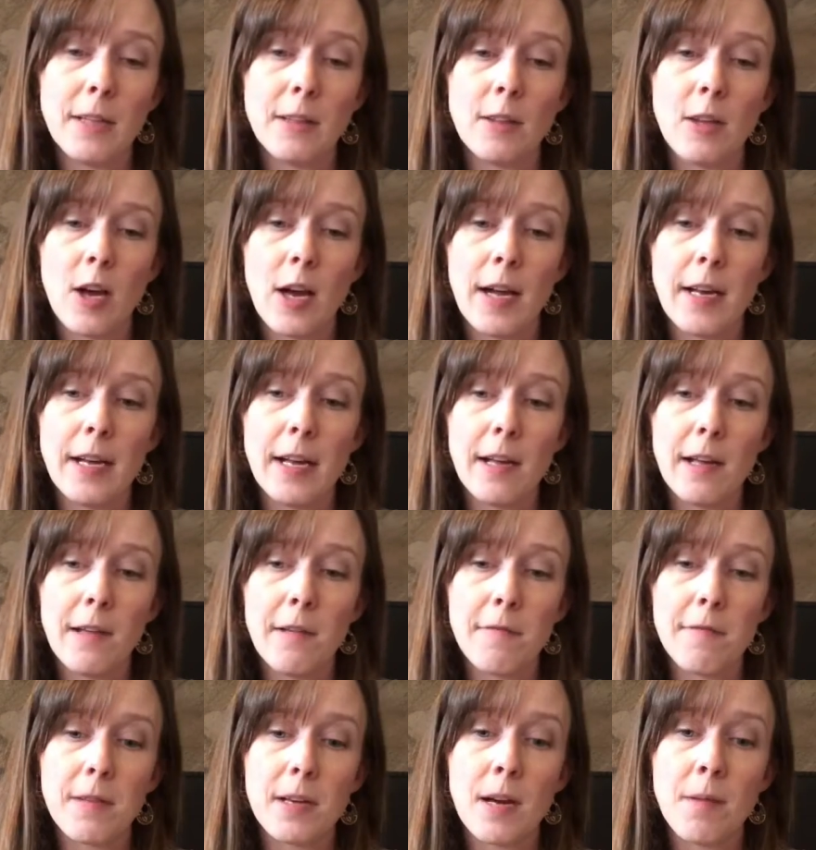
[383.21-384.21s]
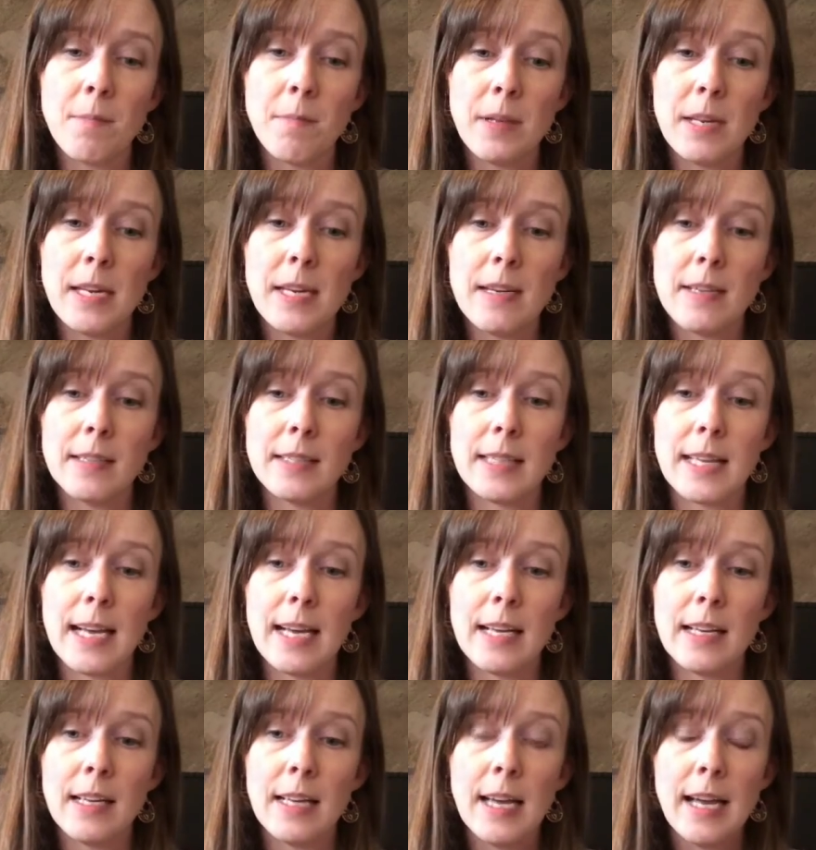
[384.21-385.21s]
lot of companies
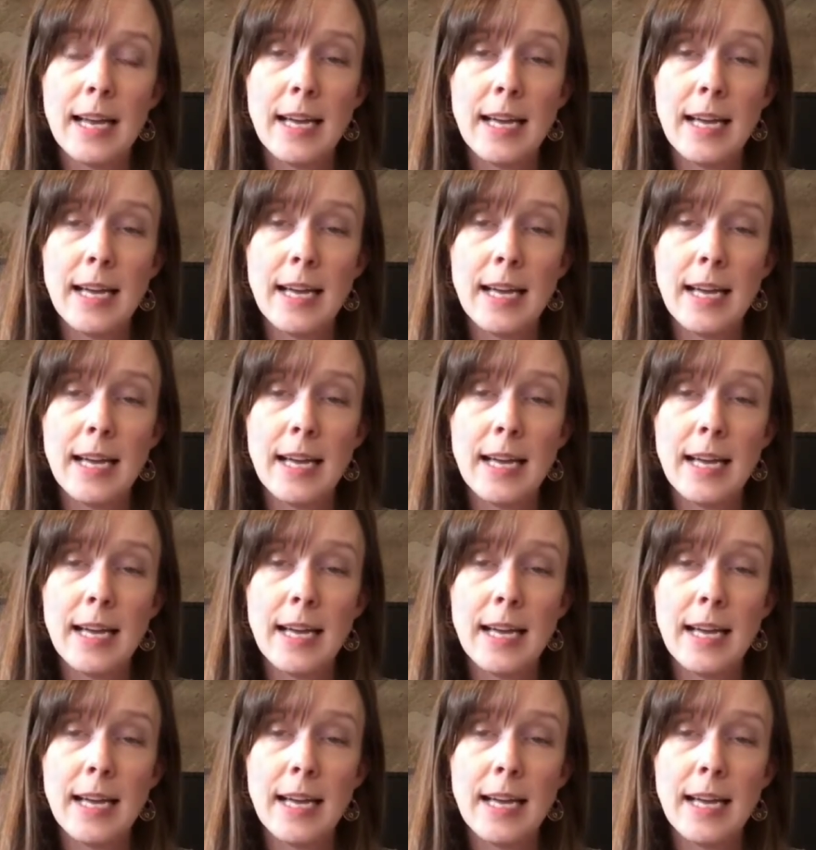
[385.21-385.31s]
that